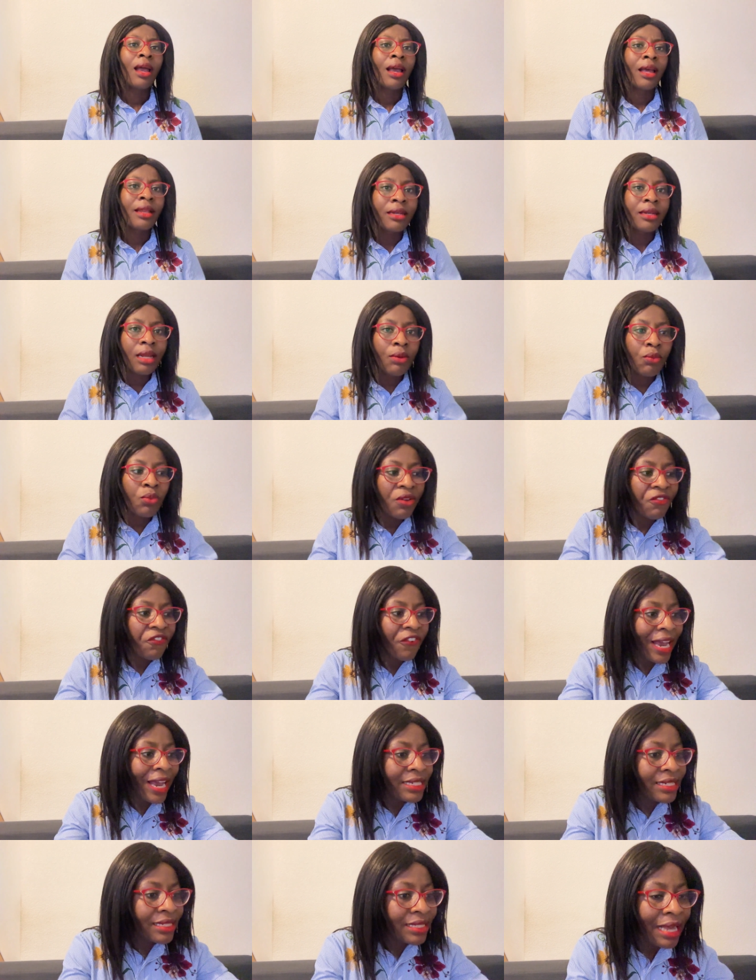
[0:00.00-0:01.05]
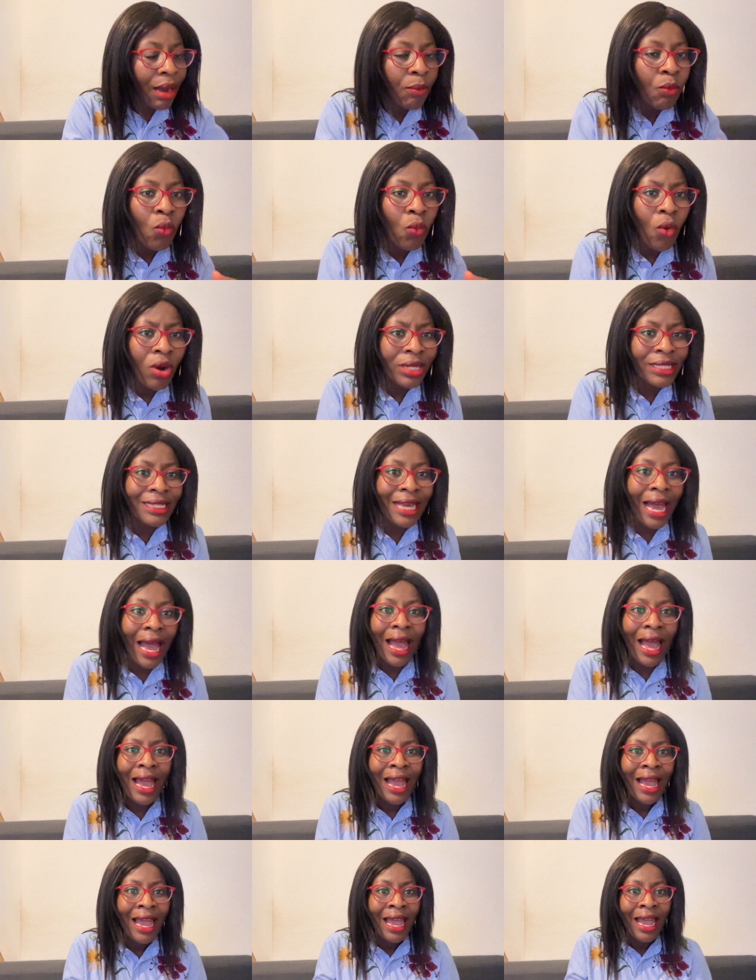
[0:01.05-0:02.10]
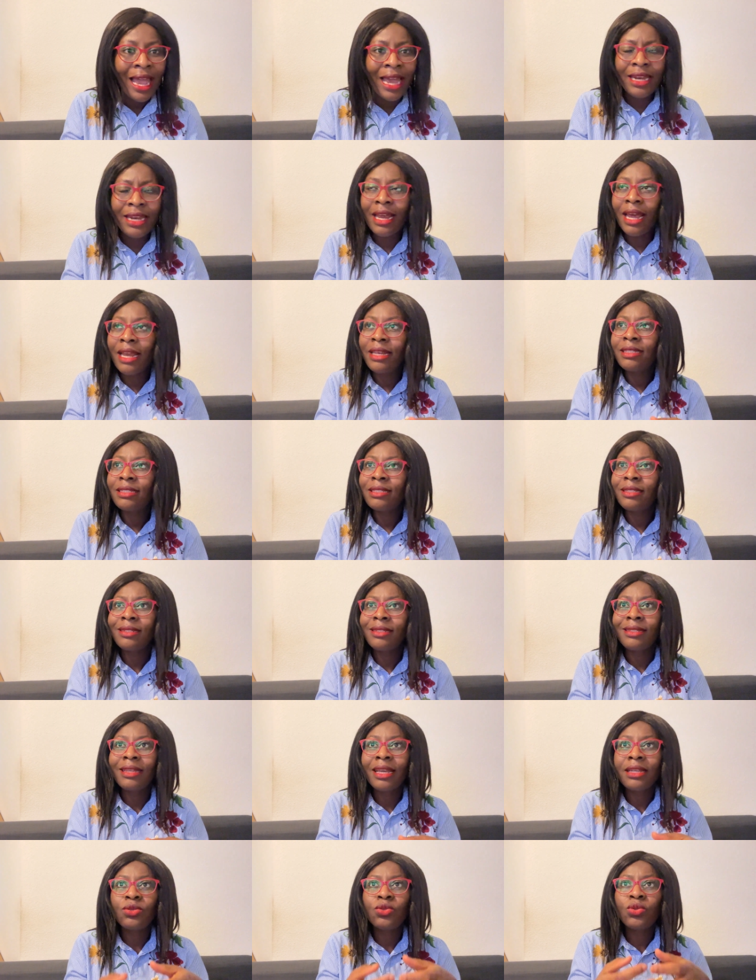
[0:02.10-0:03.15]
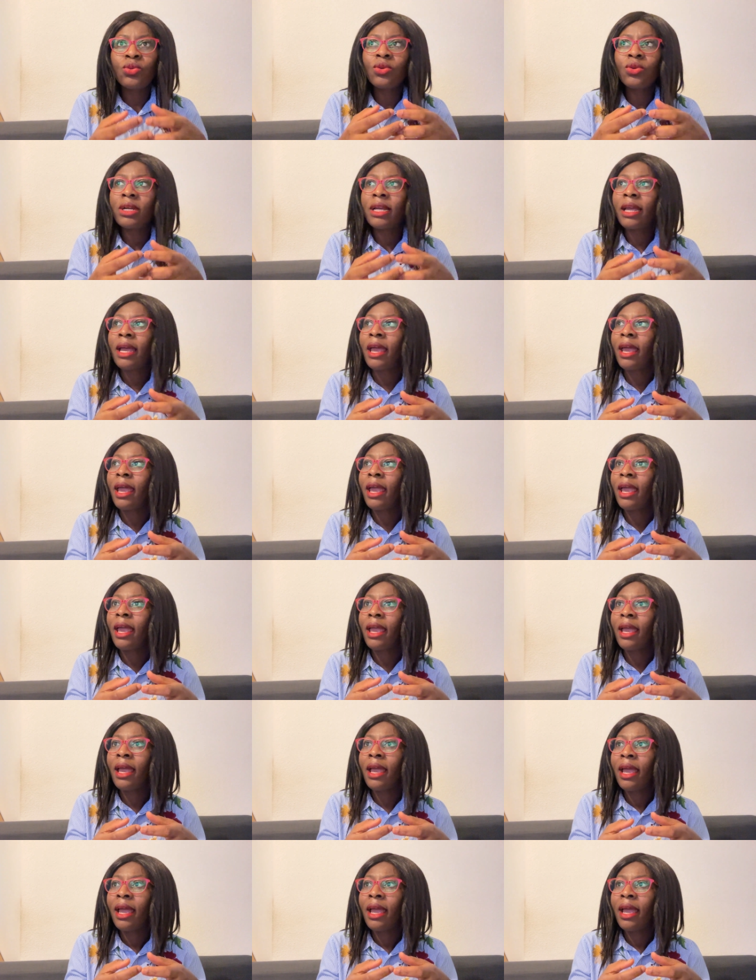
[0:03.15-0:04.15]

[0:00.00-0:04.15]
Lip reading: we fetched some water, and then they took a